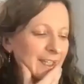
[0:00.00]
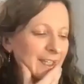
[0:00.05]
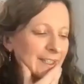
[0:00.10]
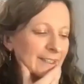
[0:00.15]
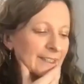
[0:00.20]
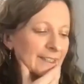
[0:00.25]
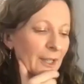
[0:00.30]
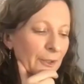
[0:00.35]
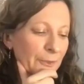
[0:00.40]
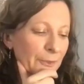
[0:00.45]

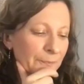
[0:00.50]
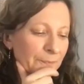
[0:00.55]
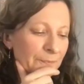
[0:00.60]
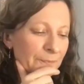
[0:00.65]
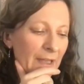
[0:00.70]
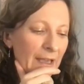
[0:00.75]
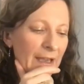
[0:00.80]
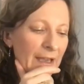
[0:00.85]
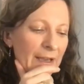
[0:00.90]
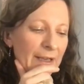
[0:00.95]
So
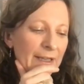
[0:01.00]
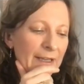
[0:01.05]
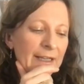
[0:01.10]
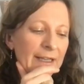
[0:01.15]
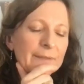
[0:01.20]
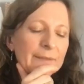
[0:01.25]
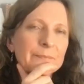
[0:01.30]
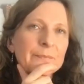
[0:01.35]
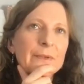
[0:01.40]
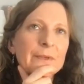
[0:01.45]

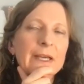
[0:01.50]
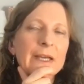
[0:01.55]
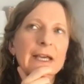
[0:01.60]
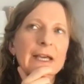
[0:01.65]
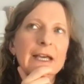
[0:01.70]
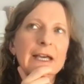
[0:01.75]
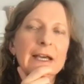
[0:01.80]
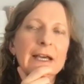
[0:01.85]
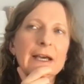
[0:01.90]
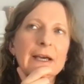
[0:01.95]
are
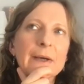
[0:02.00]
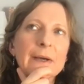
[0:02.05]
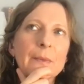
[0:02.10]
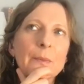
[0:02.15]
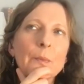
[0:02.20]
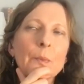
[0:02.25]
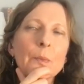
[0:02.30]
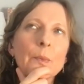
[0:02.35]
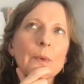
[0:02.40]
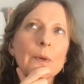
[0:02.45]

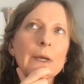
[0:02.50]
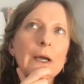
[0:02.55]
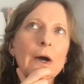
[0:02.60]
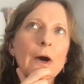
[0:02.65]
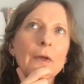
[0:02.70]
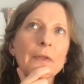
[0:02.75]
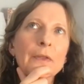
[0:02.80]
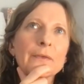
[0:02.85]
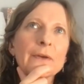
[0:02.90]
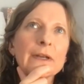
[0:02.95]

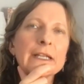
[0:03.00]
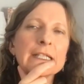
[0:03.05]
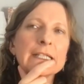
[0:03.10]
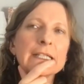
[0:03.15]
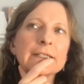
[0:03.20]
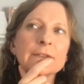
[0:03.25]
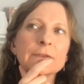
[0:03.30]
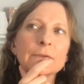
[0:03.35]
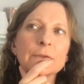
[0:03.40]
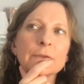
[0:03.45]
there
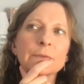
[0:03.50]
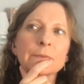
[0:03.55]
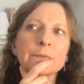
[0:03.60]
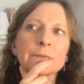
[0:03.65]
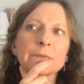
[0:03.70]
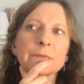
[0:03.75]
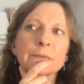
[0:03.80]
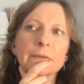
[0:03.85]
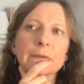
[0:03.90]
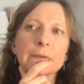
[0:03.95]
any sort of
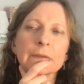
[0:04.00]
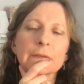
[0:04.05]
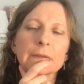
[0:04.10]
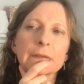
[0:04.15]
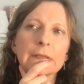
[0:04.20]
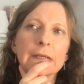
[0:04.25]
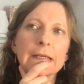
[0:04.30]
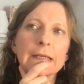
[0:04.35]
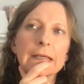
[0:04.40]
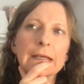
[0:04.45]

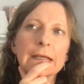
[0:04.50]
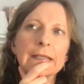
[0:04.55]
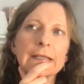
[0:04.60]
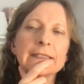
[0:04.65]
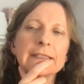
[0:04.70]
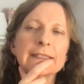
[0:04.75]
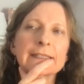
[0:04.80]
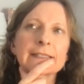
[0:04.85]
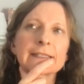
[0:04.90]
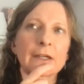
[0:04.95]

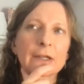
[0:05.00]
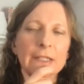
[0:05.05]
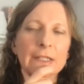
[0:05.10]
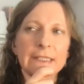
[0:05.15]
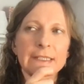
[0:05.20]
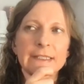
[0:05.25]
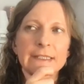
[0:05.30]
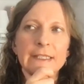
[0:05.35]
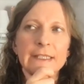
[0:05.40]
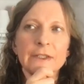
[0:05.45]

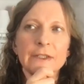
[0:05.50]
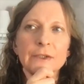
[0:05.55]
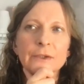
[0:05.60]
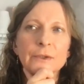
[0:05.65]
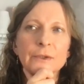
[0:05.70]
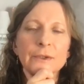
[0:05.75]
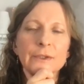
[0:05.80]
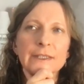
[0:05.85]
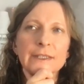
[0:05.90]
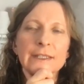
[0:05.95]
insights that
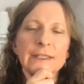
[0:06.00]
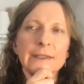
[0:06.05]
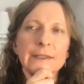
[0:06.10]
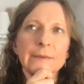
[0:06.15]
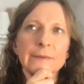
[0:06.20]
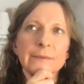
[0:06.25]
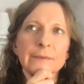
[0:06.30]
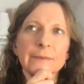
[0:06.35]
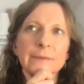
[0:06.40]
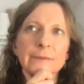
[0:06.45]
you could
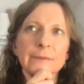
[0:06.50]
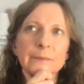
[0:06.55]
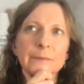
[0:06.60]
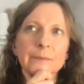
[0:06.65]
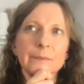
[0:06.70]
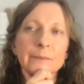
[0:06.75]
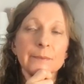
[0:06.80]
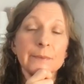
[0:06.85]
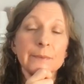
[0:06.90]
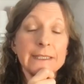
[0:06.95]
give,
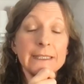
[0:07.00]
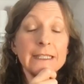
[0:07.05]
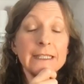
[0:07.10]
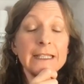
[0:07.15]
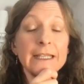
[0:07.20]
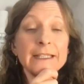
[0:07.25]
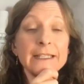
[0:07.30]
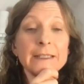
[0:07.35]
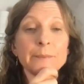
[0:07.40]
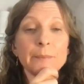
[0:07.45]

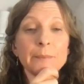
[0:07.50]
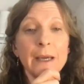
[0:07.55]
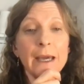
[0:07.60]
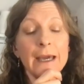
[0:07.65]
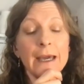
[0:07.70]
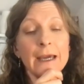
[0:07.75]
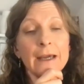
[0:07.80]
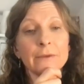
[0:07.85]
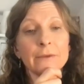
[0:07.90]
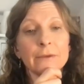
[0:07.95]
particularly any
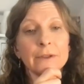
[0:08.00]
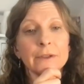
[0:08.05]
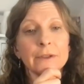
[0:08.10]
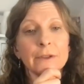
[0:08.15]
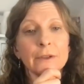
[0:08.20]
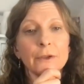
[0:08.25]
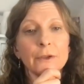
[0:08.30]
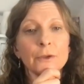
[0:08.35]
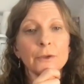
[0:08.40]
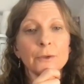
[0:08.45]

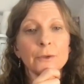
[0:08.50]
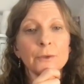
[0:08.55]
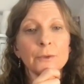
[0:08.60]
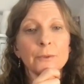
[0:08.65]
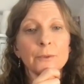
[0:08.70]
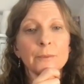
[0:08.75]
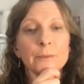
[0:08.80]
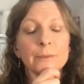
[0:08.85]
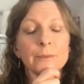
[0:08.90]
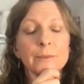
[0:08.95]
parent
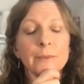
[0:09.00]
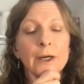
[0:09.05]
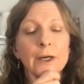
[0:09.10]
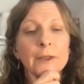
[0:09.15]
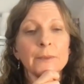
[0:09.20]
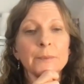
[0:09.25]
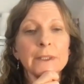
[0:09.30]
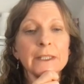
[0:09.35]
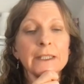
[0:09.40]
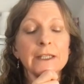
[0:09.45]
who
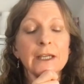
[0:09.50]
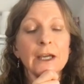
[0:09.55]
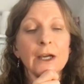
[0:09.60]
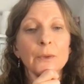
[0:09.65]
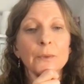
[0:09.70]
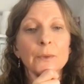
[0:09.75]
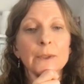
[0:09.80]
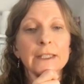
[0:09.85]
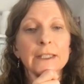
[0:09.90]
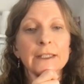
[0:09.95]
might be
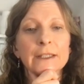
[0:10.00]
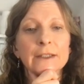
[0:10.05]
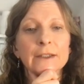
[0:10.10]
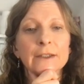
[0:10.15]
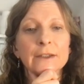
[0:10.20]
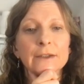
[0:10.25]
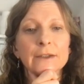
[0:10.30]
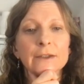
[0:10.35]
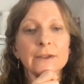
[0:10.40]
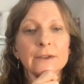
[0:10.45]
going
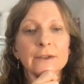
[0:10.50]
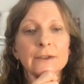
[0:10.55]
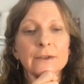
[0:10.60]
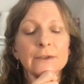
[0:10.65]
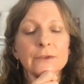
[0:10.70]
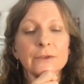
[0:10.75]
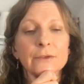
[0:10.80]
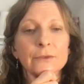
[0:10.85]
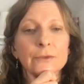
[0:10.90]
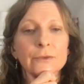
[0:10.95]

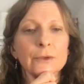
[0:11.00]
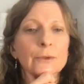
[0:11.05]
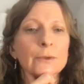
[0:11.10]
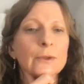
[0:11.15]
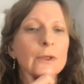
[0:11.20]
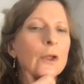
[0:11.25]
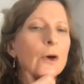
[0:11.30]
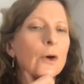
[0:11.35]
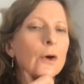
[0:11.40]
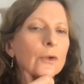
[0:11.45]
through
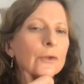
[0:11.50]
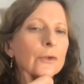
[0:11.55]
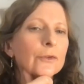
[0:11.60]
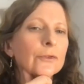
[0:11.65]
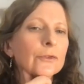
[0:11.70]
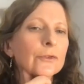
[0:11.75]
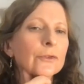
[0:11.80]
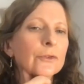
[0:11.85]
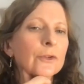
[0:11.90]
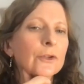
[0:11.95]

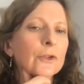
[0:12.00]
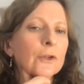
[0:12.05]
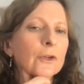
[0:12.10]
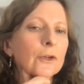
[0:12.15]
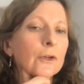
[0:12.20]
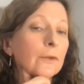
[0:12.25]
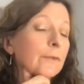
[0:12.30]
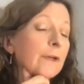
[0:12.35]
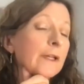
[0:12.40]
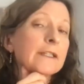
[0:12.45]
loss
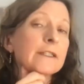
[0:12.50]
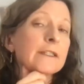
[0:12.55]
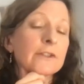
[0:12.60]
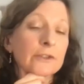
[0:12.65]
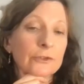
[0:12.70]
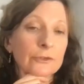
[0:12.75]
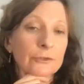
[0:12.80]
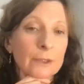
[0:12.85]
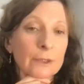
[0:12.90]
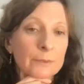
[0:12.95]
of any
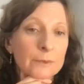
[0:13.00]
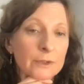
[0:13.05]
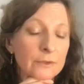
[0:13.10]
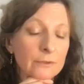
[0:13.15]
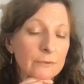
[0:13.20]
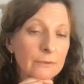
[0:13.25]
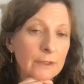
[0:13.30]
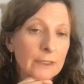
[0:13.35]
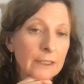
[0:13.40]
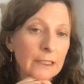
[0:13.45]

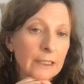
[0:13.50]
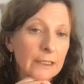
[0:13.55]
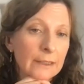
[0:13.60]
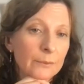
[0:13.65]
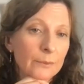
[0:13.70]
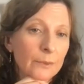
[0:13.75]
description, really?